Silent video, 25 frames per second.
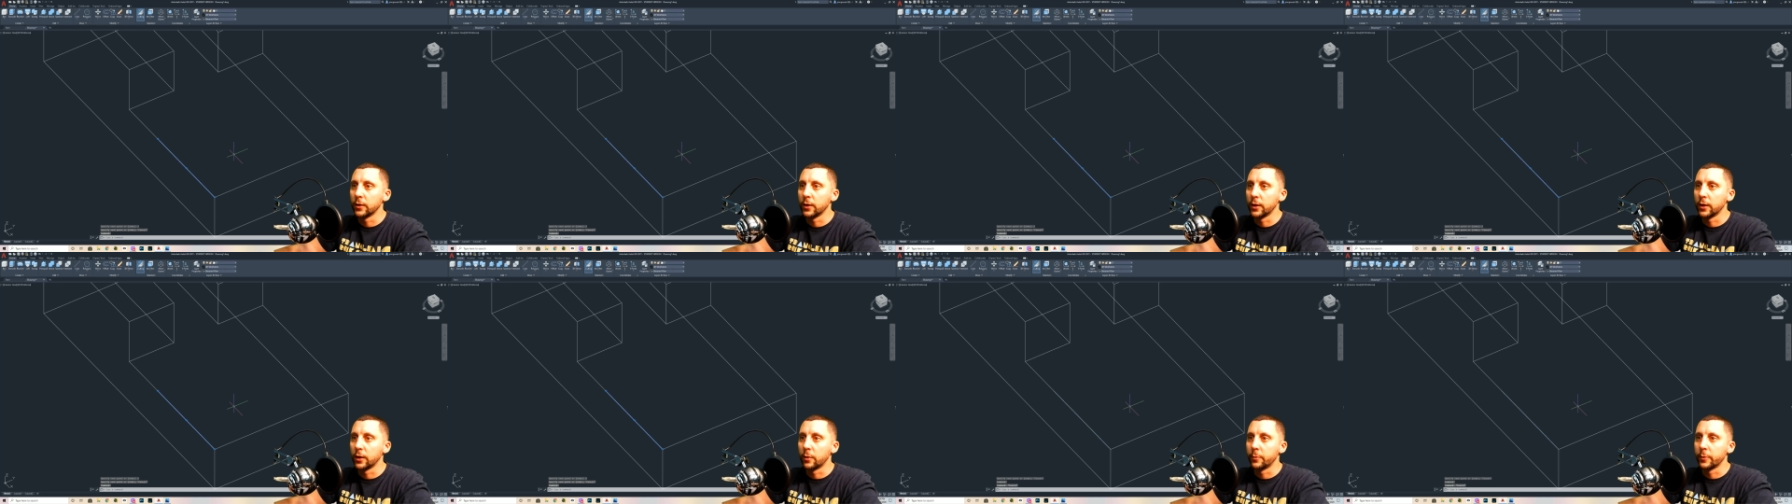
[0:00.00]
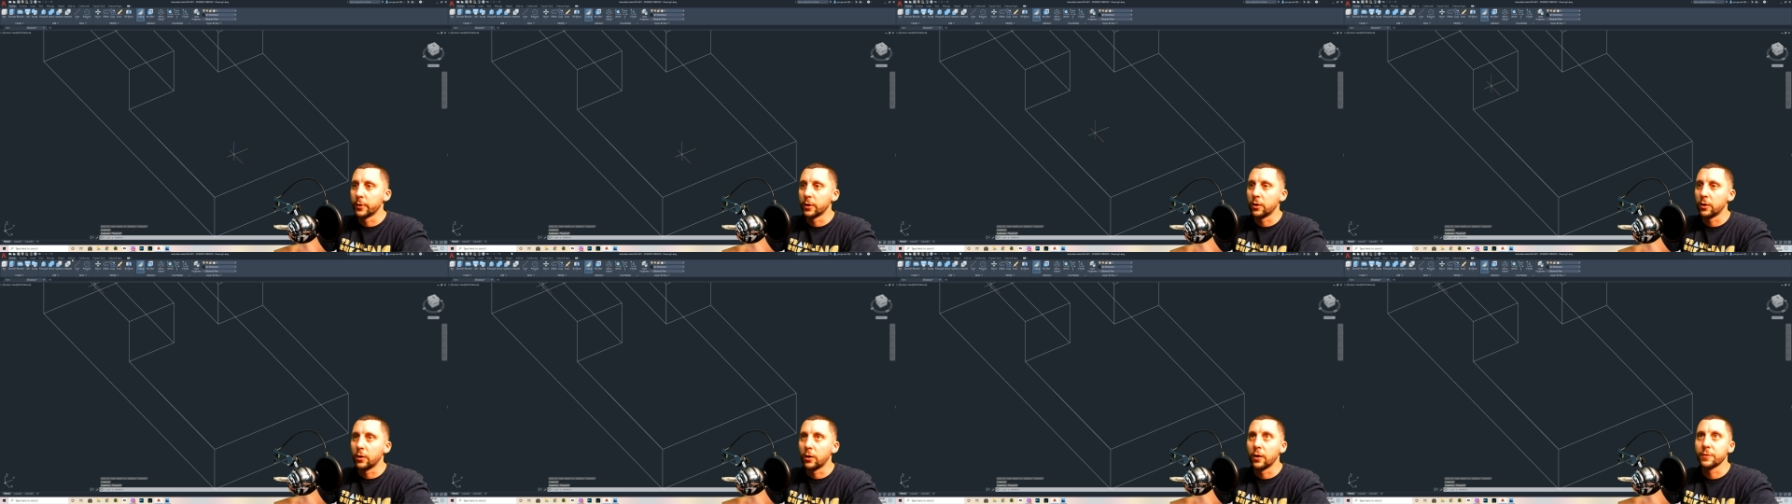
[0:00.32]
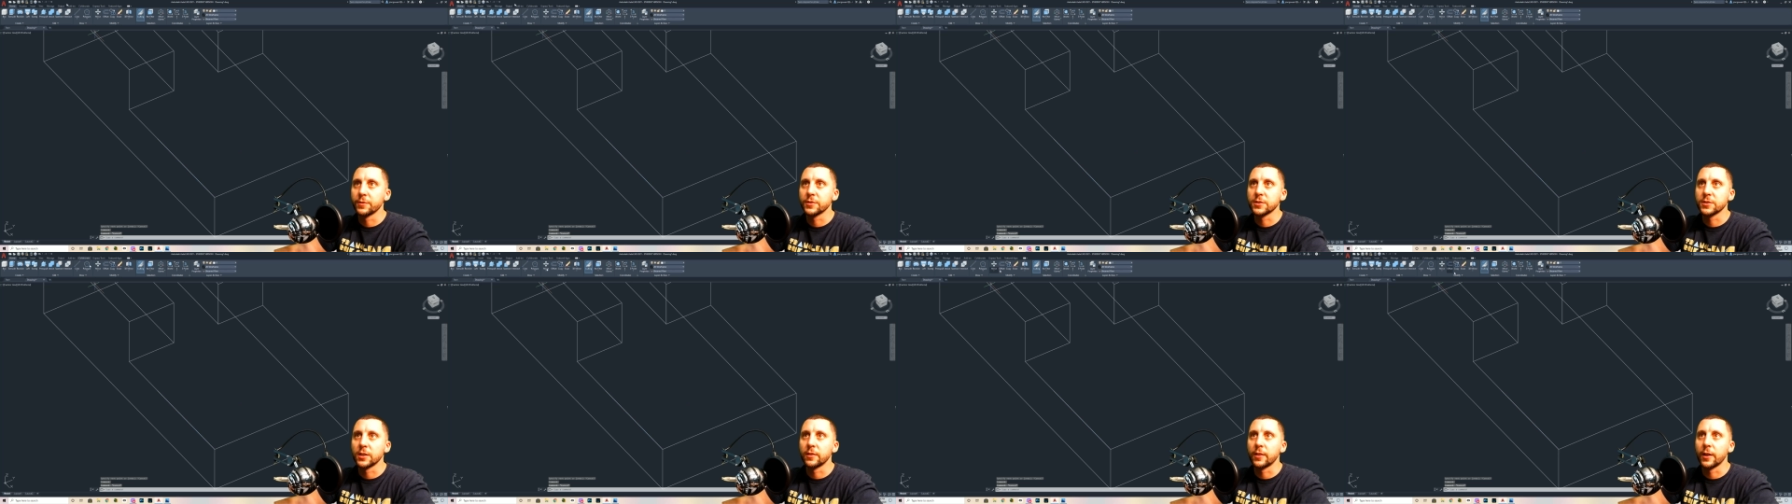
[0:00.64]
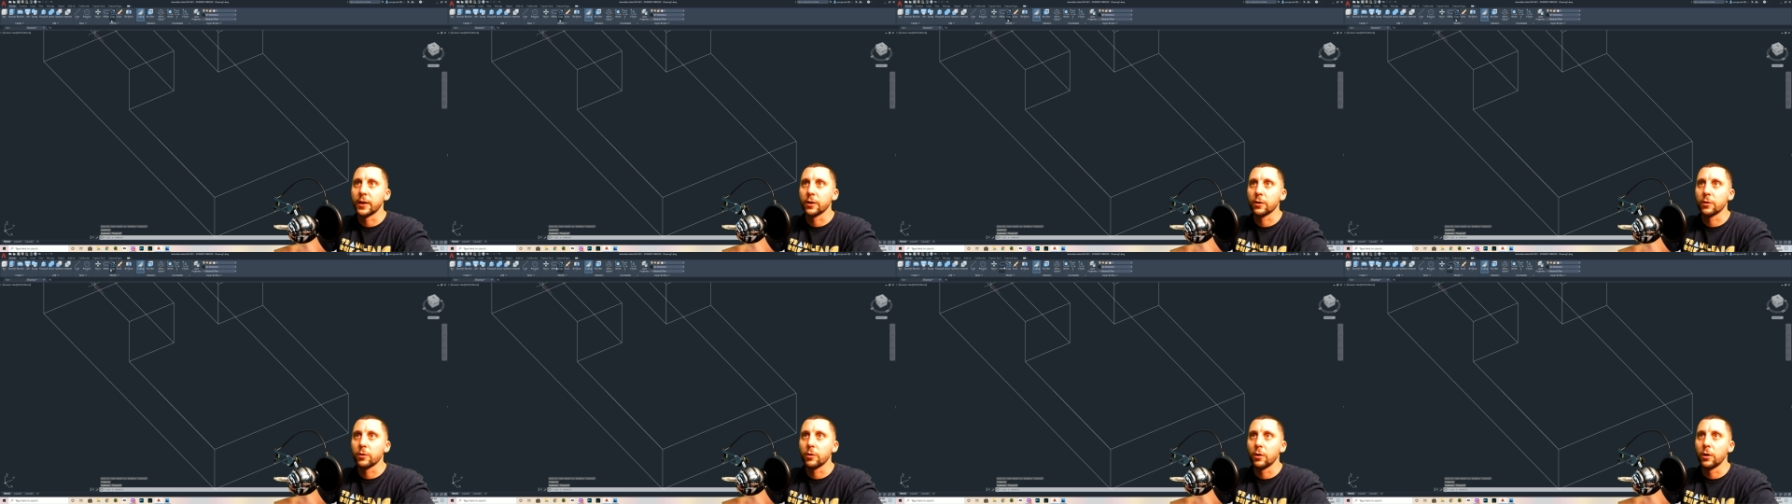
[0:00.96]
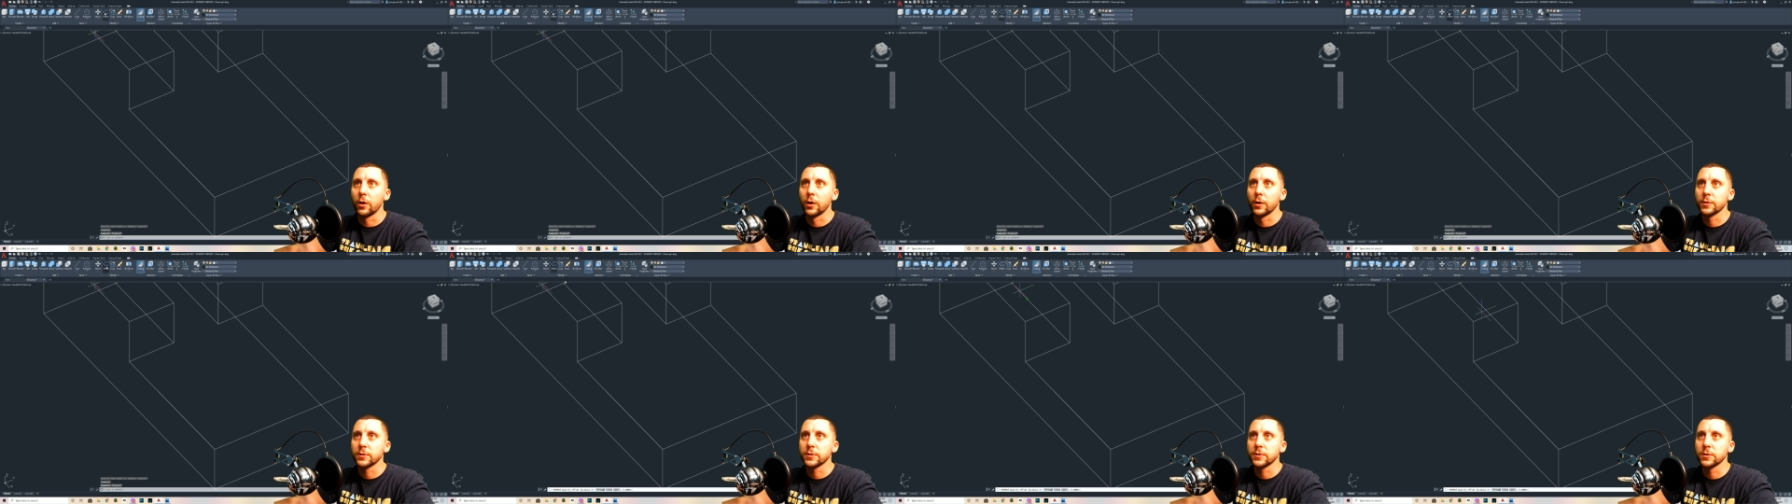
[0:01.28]
and I'm going to offset that
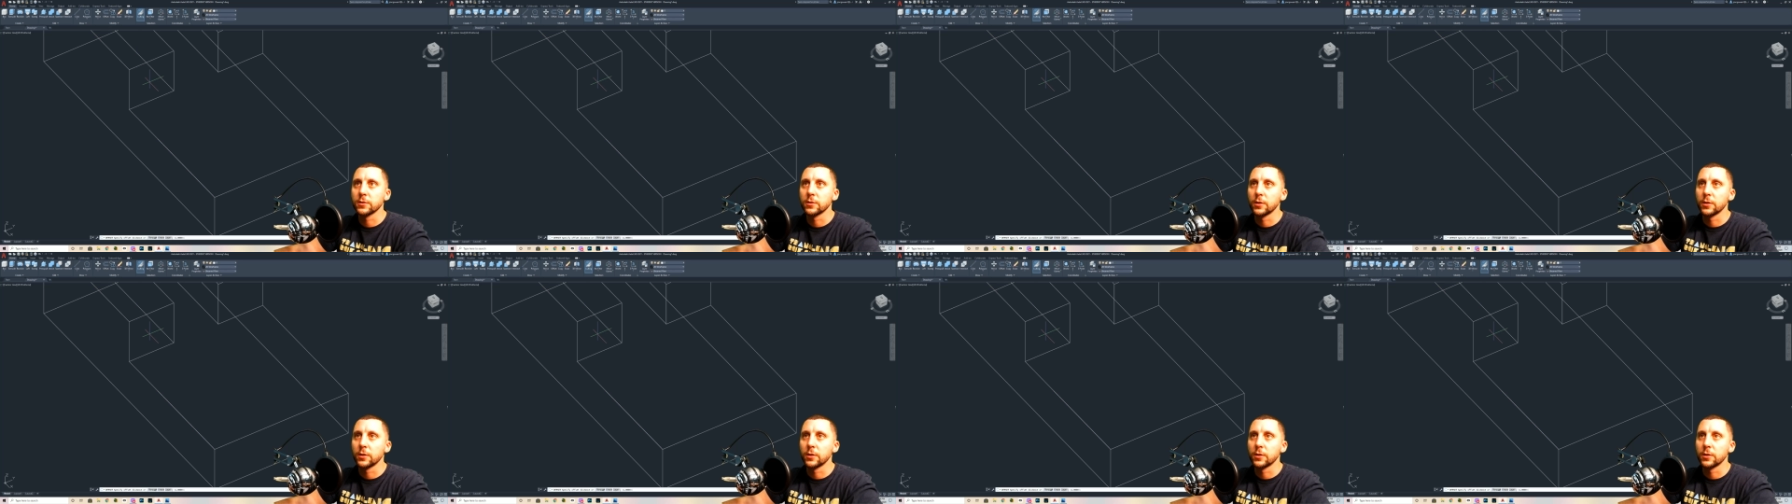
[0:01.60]
across.